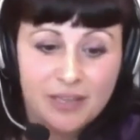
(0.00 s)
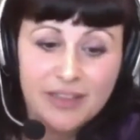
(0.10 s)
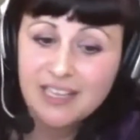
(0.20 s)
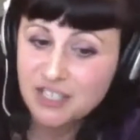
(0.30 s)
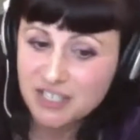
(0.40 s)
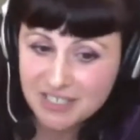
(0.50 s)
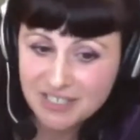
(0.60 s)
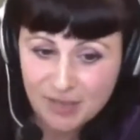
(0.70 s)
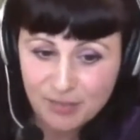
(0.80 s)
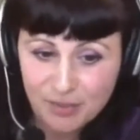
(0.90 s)
And that's just an
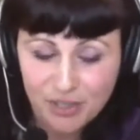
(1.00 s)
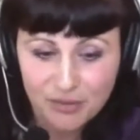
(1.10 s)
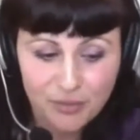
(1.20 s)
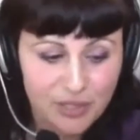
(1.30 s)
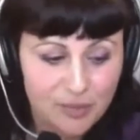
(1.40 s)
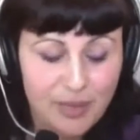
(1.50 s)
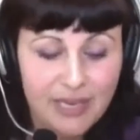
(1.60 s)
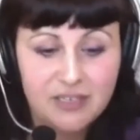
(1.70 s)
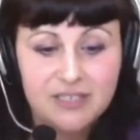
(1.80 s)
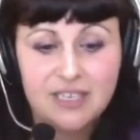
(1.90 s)
example of one of the
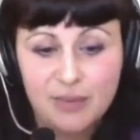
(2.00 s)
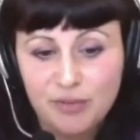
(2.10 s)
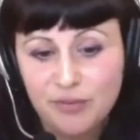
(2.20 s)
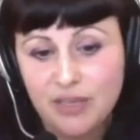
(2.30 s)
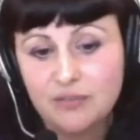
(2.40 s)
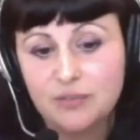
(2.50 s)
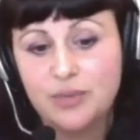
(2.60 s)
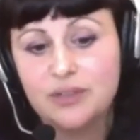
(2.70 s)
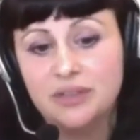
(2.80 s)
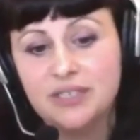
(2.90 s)
panels that I'm involved
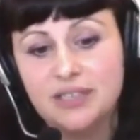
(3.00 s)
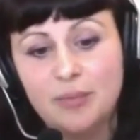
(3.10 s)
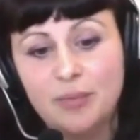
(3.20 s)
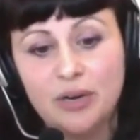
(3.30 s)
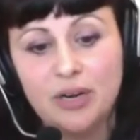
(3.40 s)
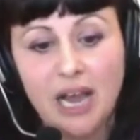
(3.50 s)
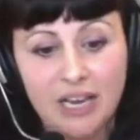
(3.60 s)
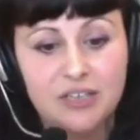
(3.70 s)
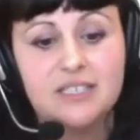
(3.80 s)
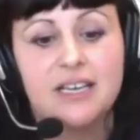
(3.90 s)
with. There's a lot more
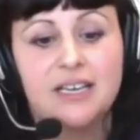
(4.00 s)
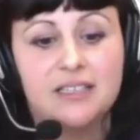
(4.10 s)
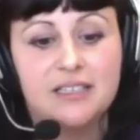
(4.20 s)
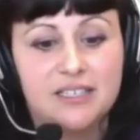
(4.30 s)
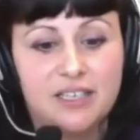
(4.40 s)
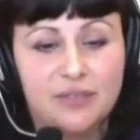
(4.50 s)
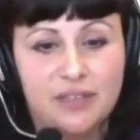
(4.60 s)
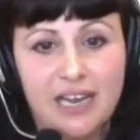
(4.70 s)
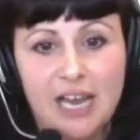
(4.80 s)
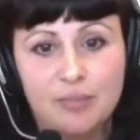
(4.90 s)
higher science stuff
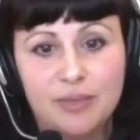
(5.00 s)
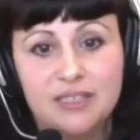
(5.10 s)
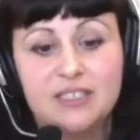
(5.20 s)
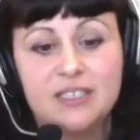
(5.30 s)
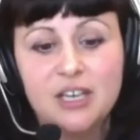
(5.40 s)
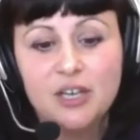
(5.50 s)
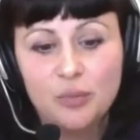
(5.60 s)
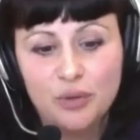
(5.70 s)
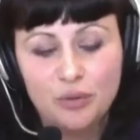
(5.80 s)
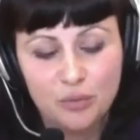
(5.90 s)
that happens
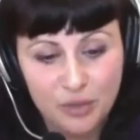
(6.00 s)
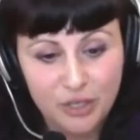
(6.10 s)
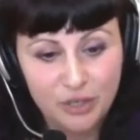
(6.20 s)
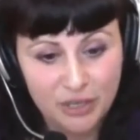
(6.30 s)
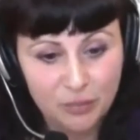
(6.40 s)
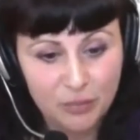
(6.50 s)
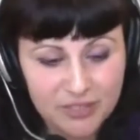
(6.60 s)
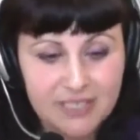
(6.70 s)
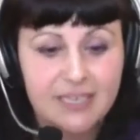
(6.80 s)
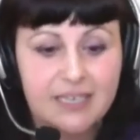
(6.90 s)
with you know a lot of
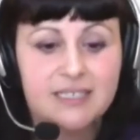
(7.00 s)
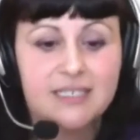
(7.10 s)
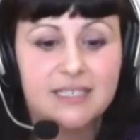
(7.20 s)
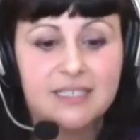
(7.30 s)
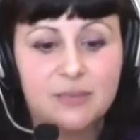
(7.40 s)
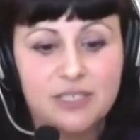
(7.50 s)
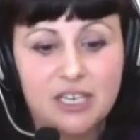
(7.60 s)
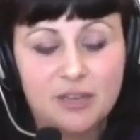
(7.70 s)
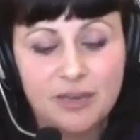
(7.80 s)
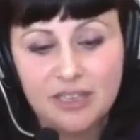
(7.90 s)
real scientists, and we
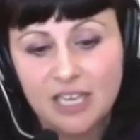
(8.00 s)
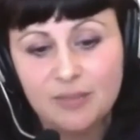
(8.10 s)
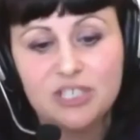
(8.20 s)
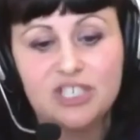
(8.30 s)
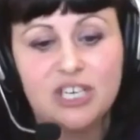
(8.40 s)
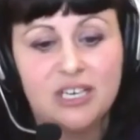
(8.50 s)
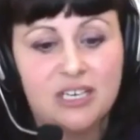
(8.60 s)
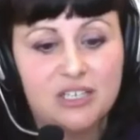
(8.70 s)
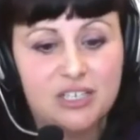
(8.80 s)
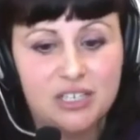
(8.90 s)
talk about climate
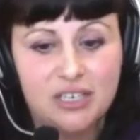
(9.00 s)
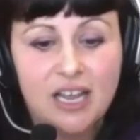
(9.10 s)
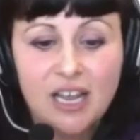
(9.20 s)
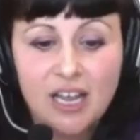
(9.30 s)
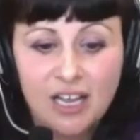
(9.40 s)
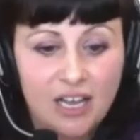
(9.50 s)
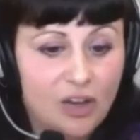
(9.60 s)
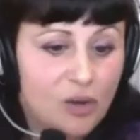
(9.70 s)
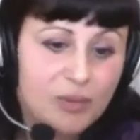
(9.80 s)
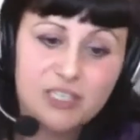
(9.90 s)
change and a
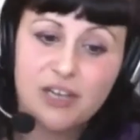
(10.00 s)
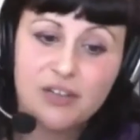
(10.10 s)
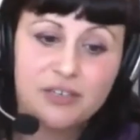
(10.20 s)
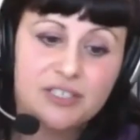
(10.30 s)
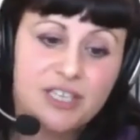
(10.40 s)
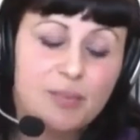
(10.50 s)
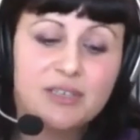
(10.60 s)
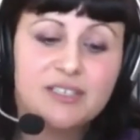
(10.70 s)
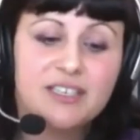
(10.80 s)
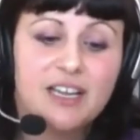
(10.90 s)
whole bunch of other
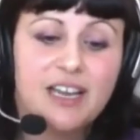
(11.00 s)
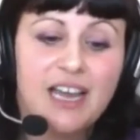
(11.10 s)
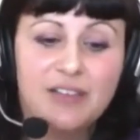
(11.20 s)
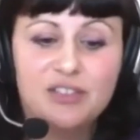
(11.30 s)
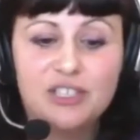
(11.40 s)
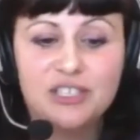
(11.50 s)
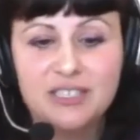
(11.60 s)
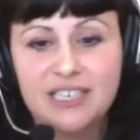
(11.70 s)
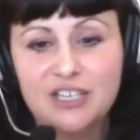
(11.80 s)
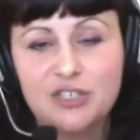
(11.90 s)
topics that I, I haven't looked at
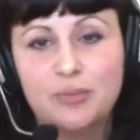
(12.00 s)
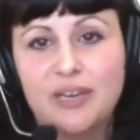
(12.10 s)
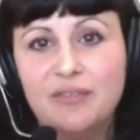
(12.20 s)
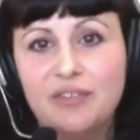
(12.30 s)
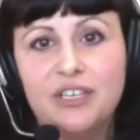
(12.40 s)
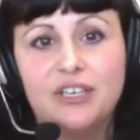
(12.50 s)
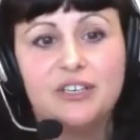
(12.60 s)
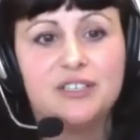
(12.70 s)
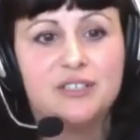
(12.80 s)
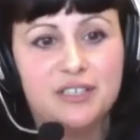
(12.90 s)
the schedule, but every year
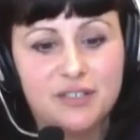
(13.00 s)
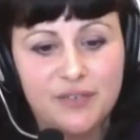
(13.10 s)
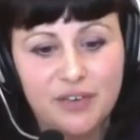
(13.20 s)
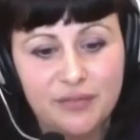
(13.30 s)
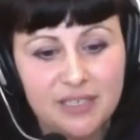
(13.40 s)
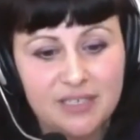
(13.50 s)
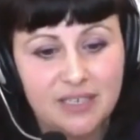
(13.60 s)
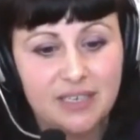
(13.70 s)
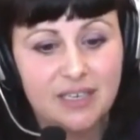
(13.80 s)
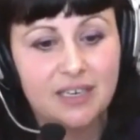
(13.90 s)
it's it's very fascinating.